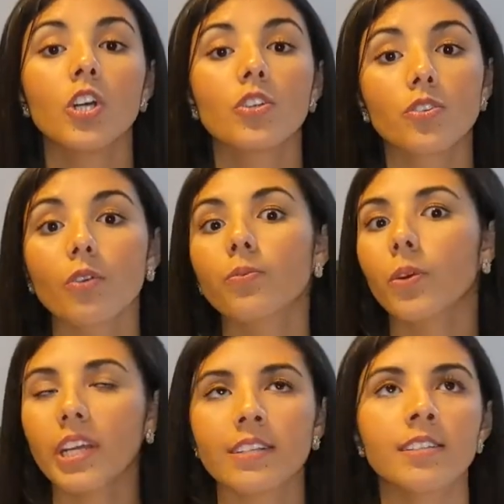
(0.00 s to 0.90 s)
So
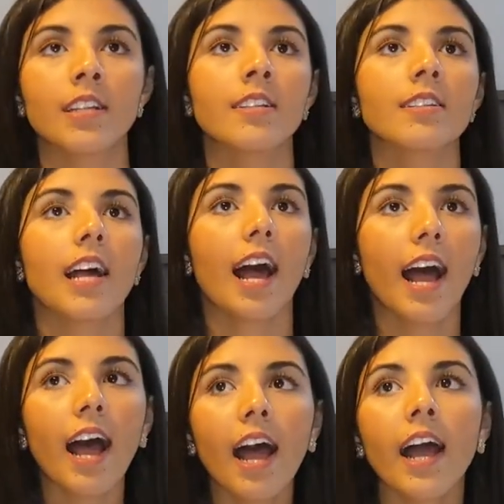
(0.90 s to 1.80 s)
for instance,
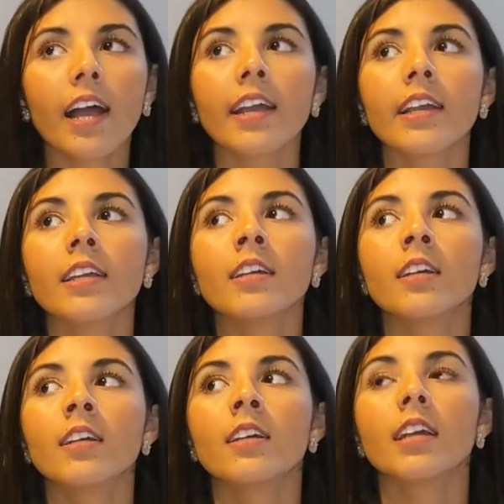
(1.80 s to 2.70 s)
I
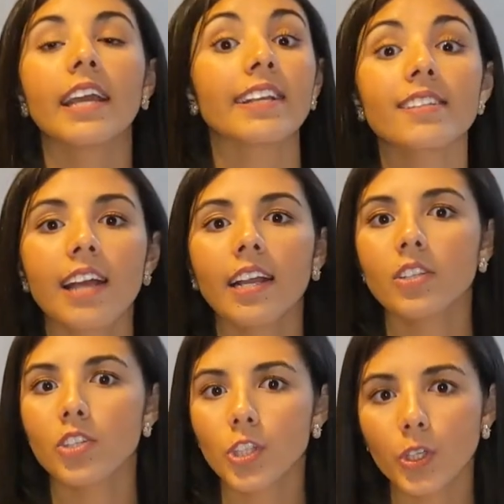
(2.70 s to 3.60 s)

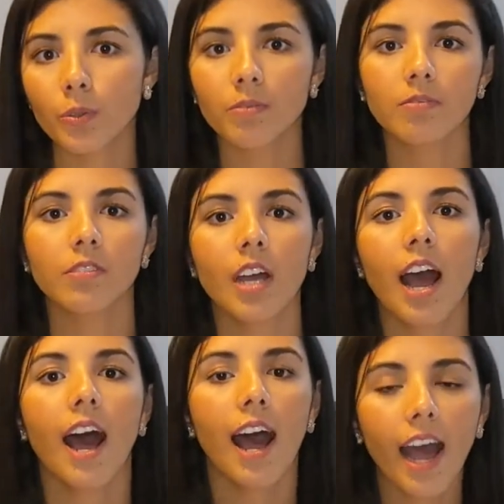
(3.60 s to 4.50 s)
excite you,
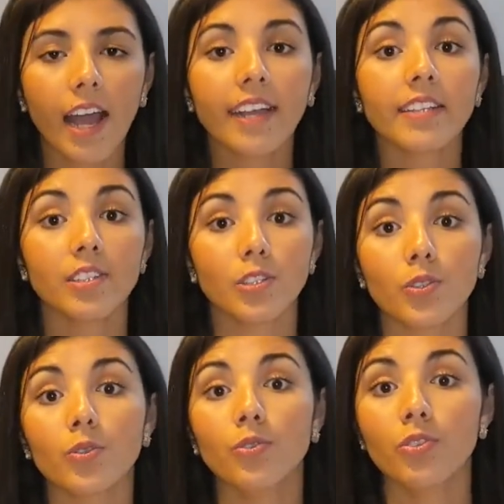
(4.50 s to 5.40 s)
I
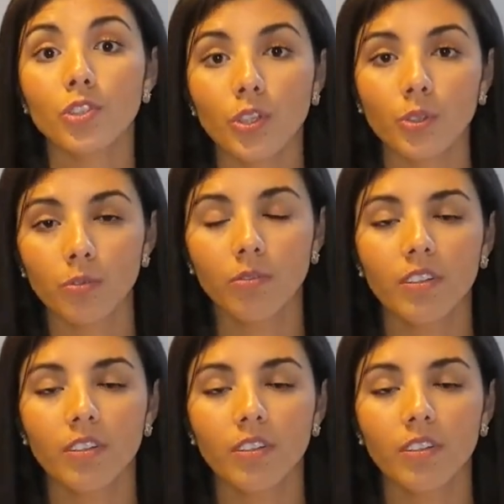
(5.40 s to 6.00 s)
seduce you.